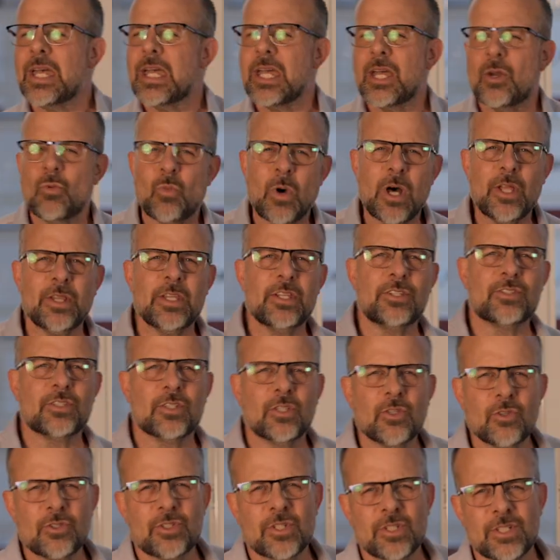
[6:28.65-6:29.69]
And while these
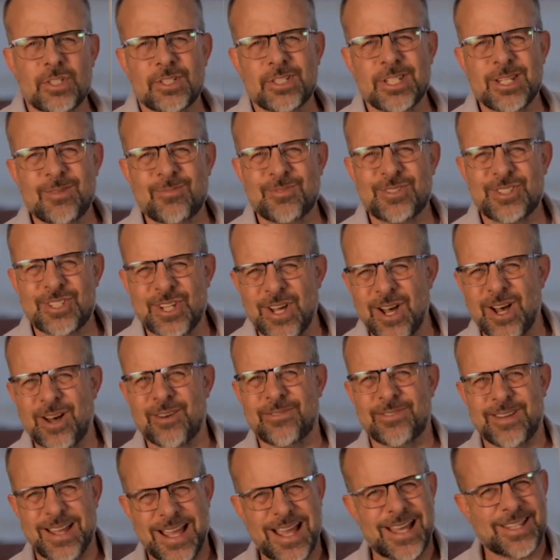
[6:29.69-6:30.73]
solutions seem
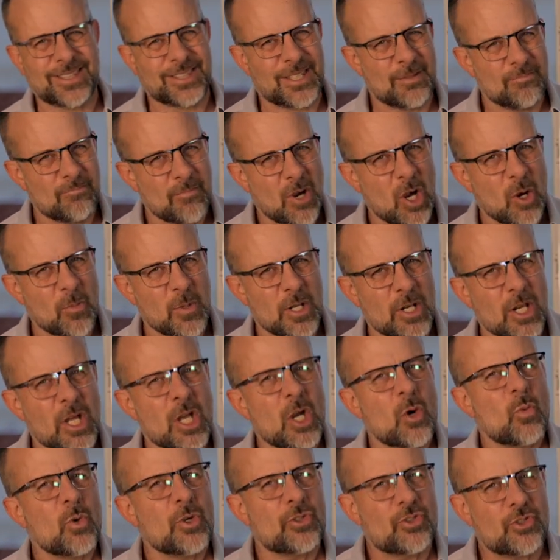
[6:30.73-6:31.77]
tough at the moment,
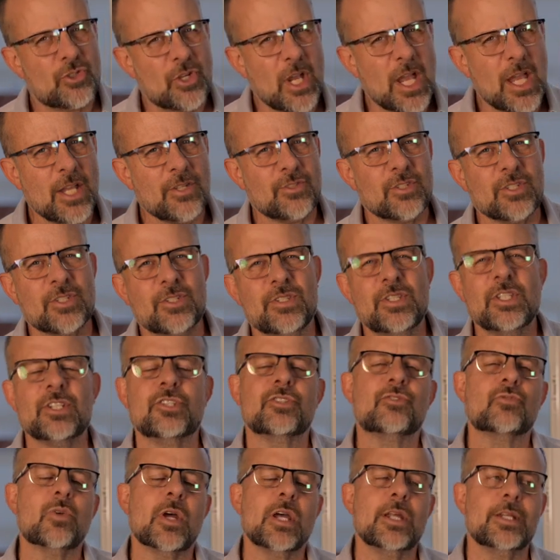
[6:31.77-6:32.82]
with changes, this
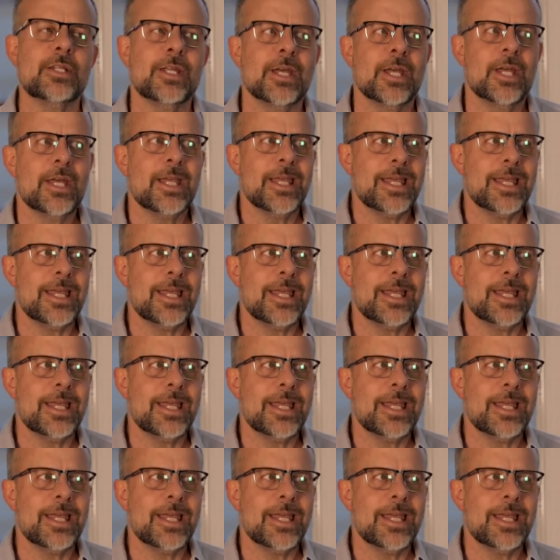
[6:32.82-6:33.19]
trend,